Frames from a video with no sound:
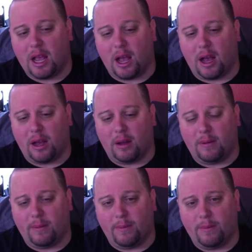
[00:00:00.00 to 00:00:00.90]

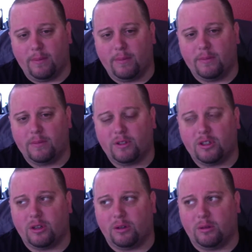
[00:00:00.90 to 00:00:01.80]
Um,
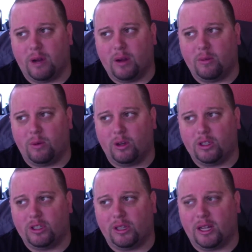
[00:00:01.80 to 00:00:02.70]
so I want
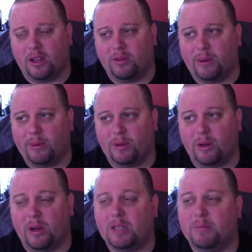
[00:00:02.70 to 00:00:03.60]
to let other people
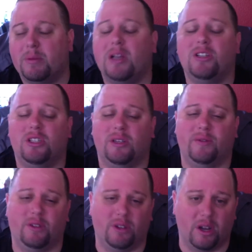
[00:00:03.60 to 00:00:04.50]
know, especially if
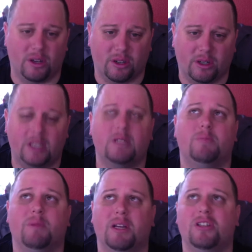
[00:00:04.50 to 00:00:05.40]
you're younger,
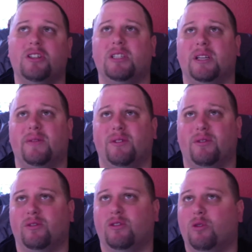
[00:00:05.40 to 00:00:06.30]
especially if
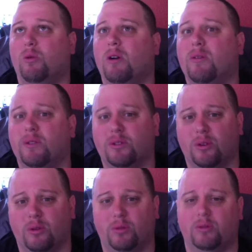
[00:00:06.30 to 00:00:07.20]
you're 12 years
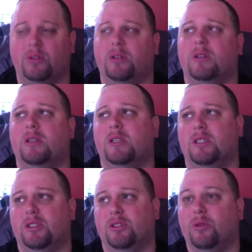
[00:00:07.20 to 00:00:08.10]
old.
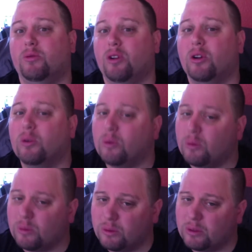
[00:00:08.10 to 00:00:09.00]
Don't know,
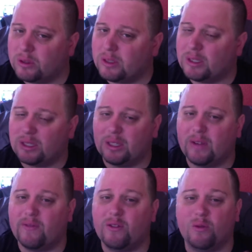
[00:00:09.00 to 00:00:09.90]
like
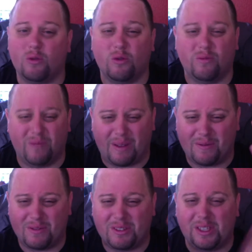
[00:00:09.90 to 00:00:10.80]
if you have
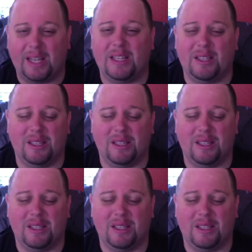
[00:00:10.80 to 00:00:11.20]
slight,